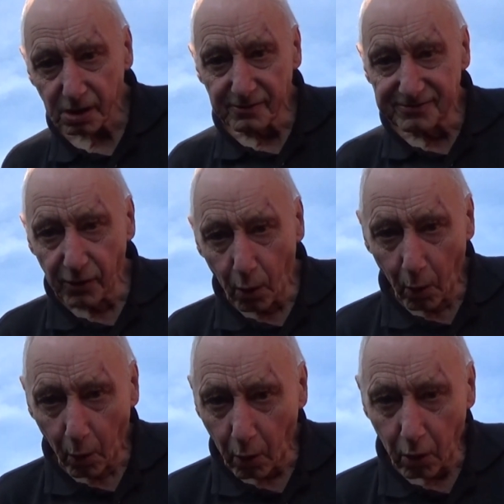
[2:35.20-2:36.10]

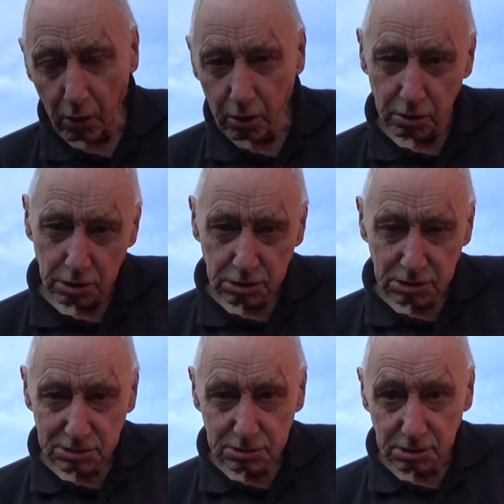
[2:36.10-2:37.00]
for
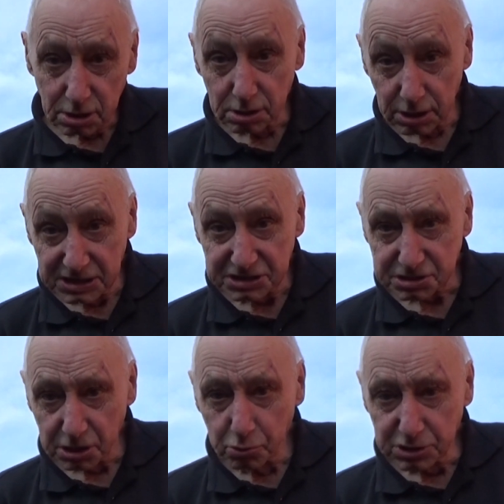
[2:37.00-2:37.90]
at least
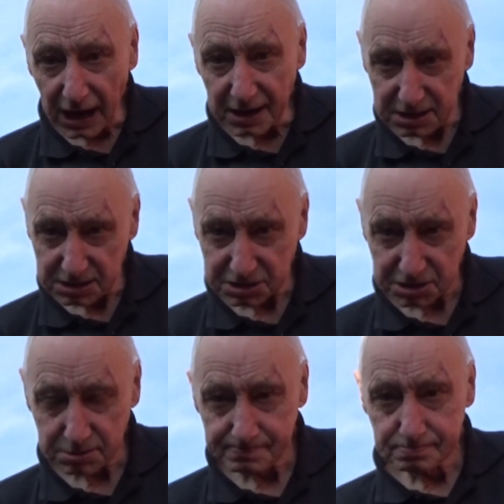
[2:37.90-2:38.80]
2
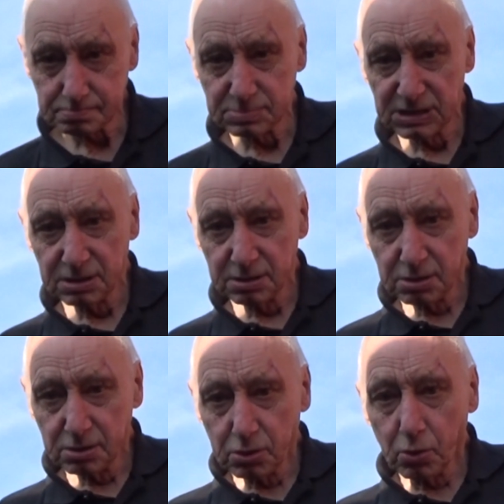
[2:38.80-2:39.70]
days.
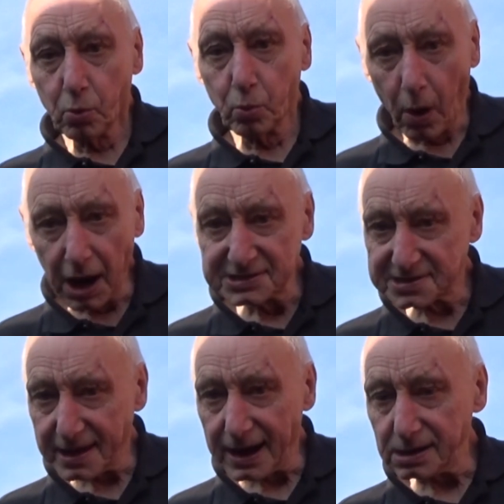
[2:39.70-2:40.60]
Why is
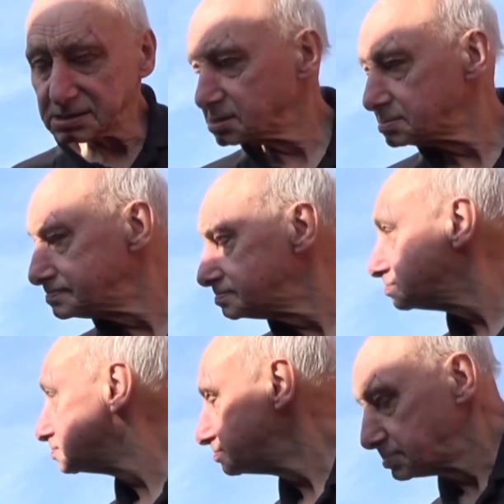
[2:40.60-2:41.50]
that?
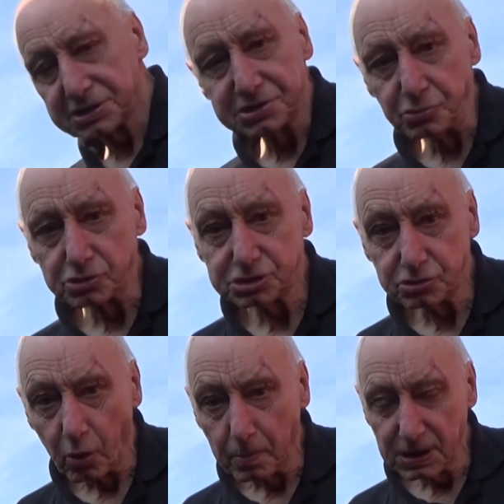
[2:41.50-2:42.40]
Has it rusted
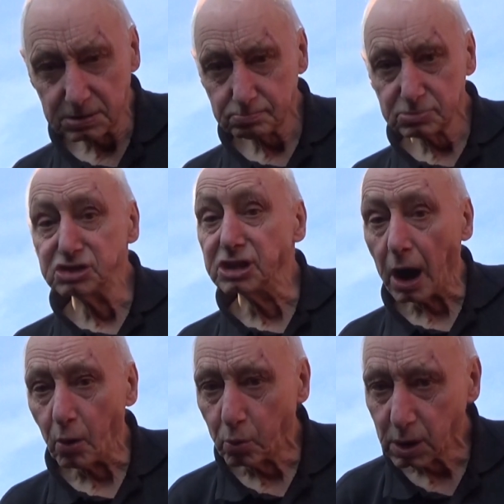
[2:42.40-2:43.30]
up?
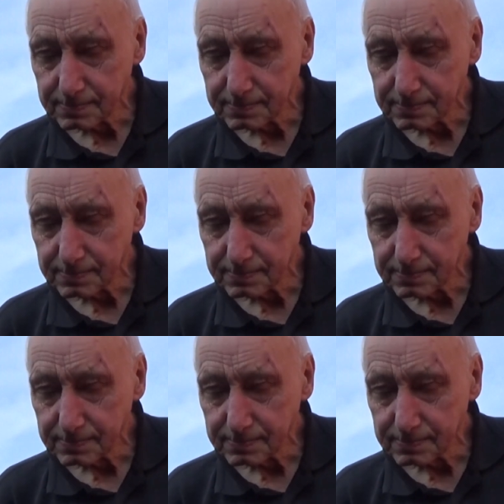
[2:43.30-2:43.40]
No.